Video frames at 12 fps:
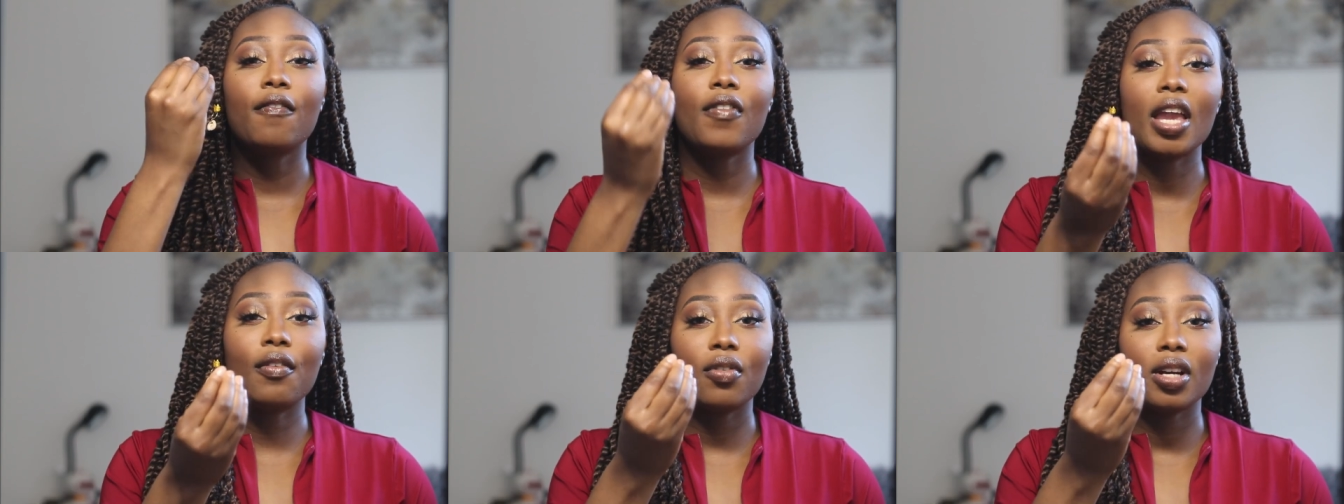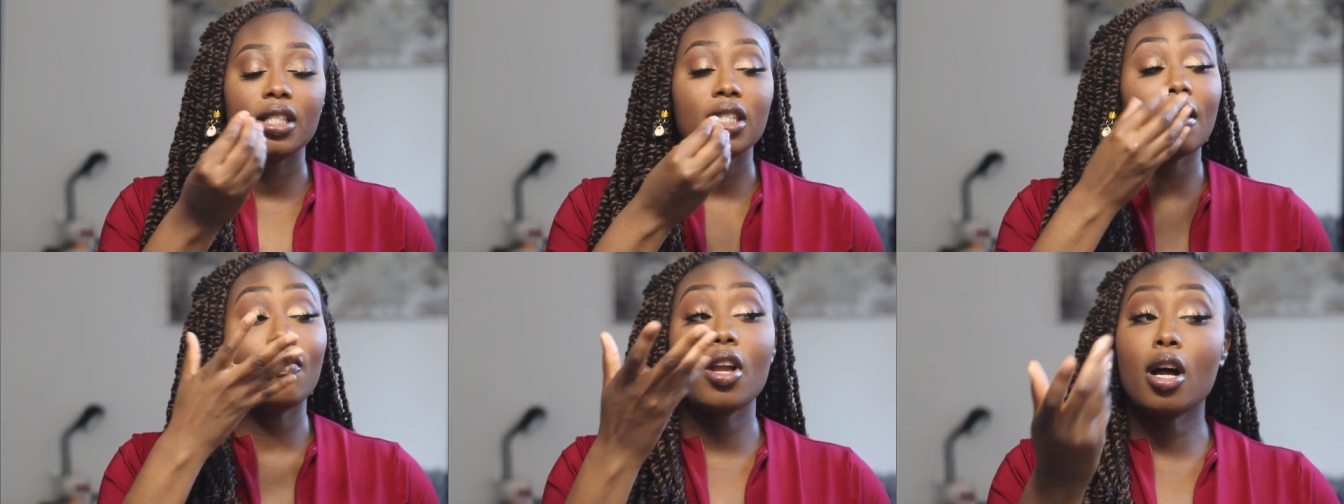favorites
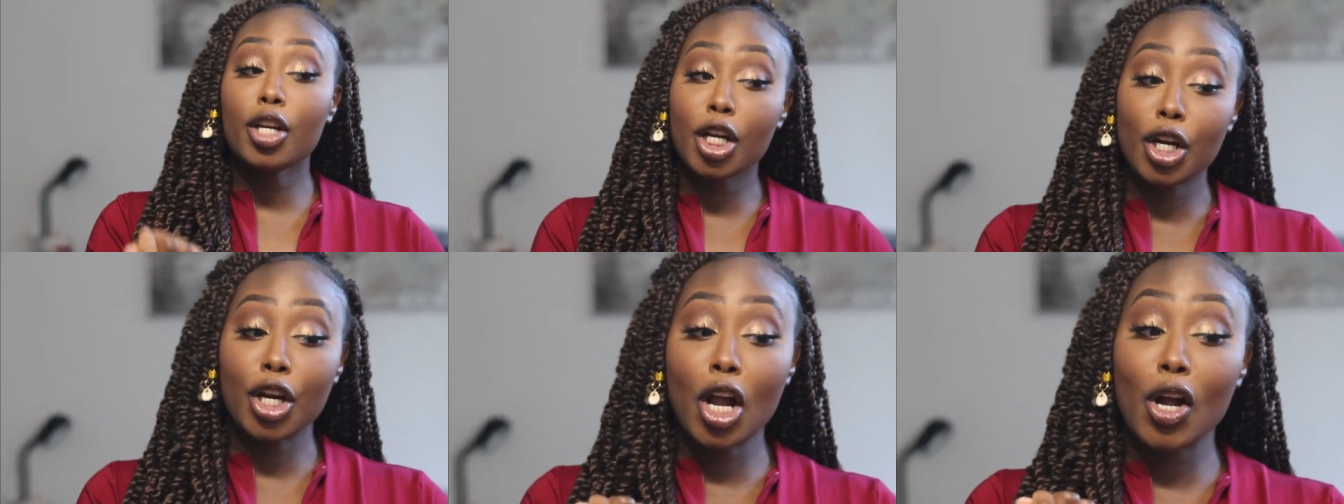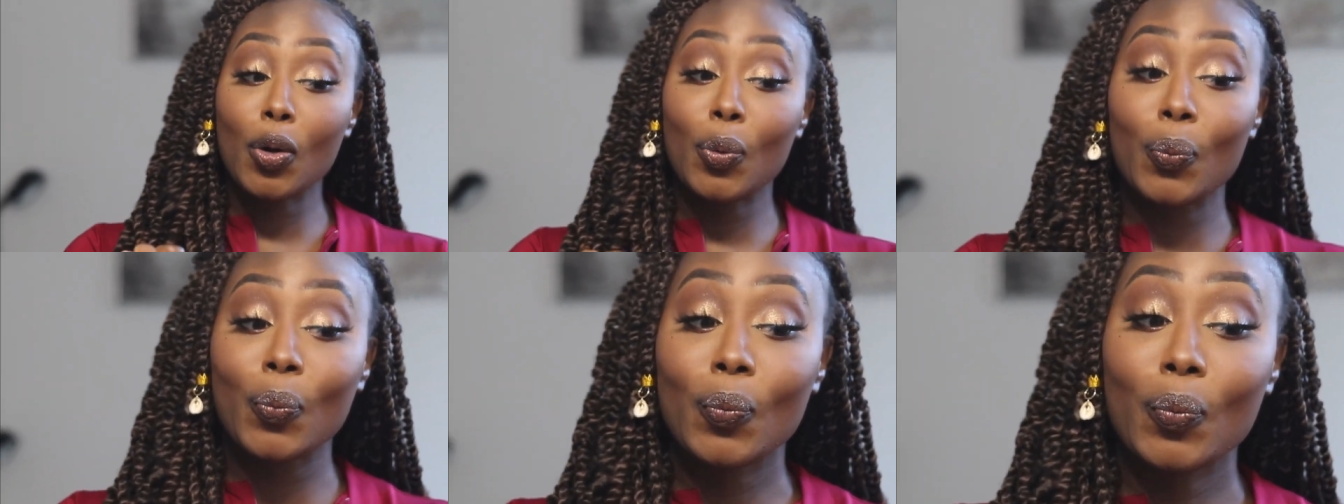if y'all didn't
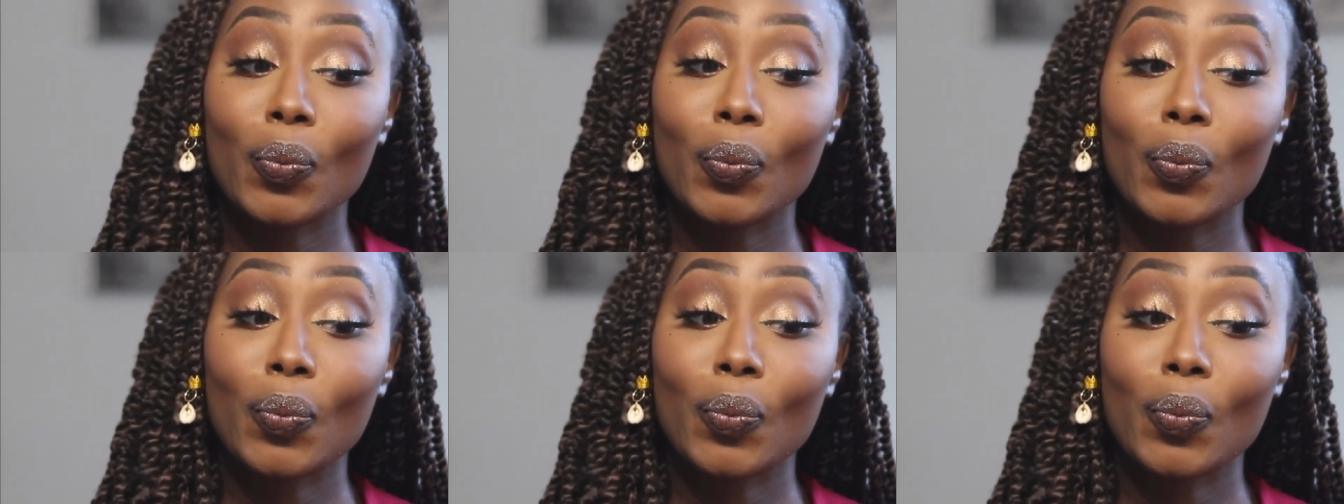know